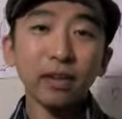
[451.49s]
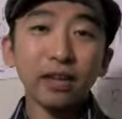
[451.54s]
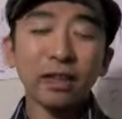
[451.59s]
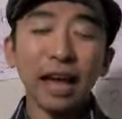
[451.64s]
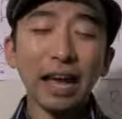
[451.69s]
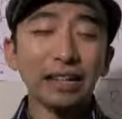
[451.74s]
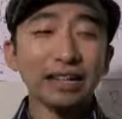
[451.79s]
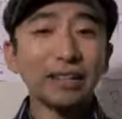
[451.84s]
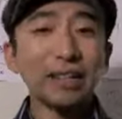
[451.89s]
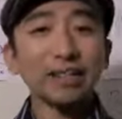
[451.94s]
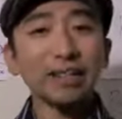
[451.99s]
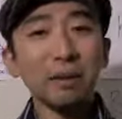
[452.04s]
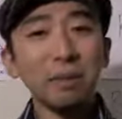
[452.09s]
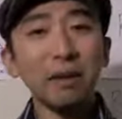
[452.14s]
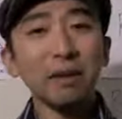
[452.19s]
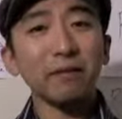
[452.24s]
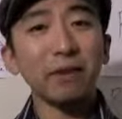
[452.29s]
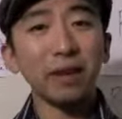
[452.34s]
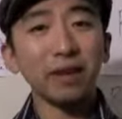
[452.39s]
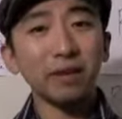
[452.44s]
That says
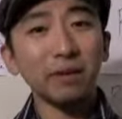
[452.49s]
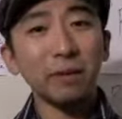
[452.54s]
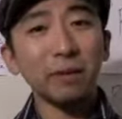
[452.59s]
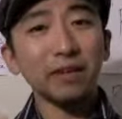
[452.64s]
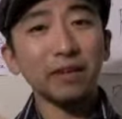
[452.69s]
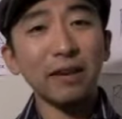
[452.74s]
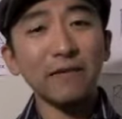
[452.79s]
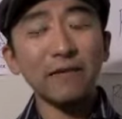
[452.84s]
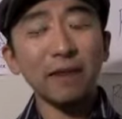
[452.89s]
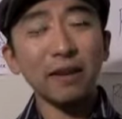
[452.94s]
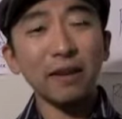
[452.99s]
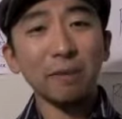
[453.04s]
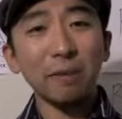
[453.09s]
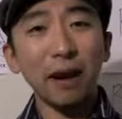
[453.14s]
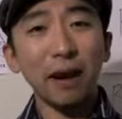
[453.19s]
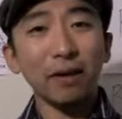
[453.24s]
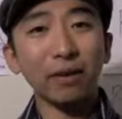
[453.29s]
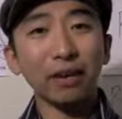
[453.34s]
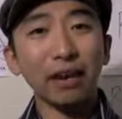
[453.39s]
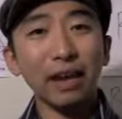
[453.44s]
something very specific
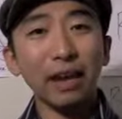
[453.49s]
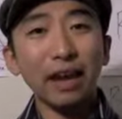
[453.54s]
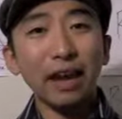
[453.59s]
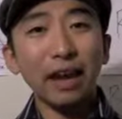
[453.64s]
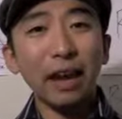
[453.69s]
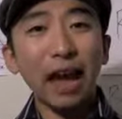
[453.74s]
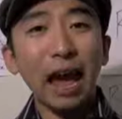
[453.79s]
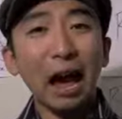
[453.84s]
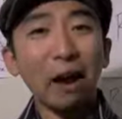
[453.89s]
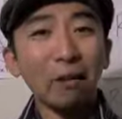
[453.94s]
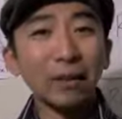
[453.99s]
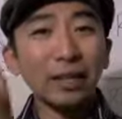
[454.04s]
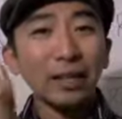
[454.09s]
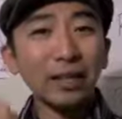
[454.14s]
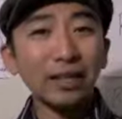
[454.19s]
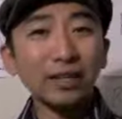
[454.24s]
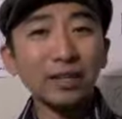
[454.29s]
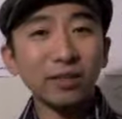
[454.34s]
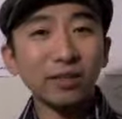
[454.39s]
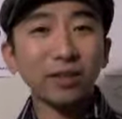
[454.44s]
about how we
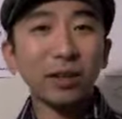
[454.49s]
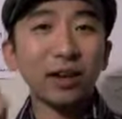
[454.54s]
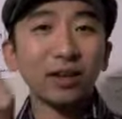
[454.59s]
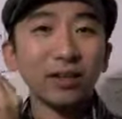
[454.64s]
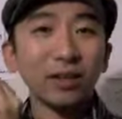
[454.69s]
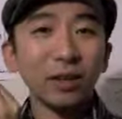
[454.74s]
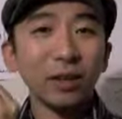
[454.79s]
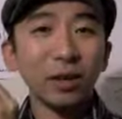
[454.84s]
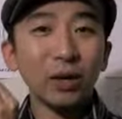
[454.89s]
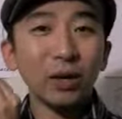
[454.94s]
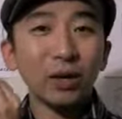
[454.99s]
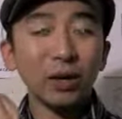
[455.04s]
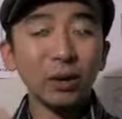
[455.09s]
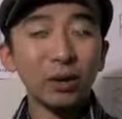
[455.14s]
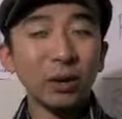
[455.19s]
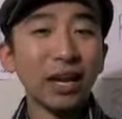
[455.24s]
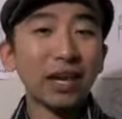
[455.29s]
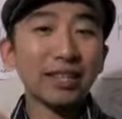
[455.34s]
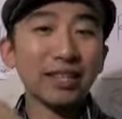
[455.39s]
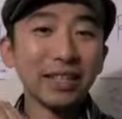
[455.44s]
construct
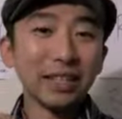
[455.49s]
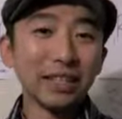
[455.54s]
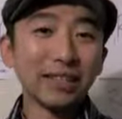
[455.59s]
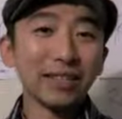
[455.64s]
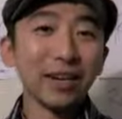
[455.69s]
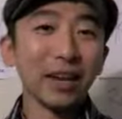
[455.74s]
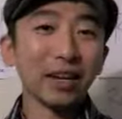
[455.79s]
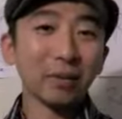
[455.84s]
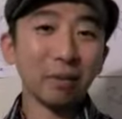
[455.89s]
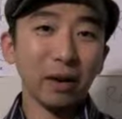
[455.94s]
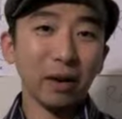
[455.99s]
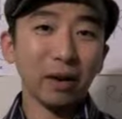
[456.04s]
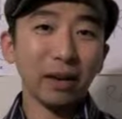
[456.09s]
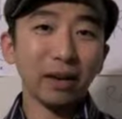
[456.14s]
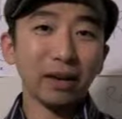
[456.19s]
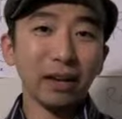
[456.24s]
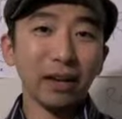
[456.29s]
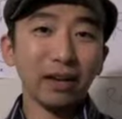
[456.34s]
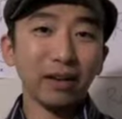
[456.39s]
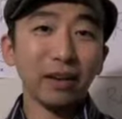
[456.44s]
who is and is not
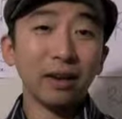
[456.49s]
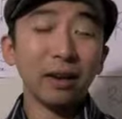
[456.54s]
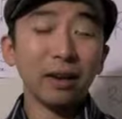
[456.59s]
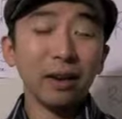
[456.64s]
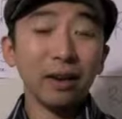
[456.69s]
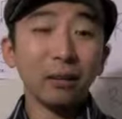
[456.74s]
American.